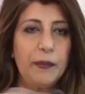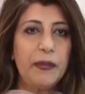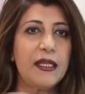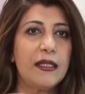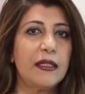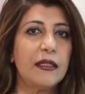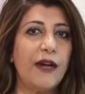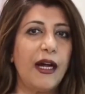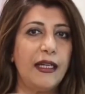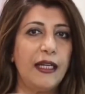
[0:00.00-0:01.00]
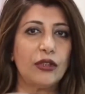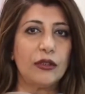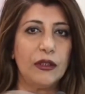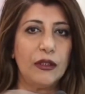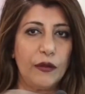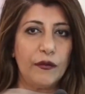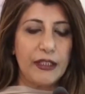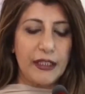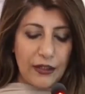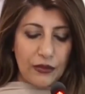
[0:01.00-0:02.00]
persistent violation of
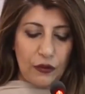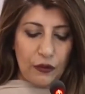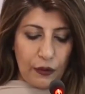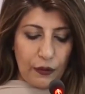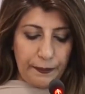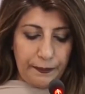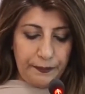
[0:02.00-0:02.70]
international law.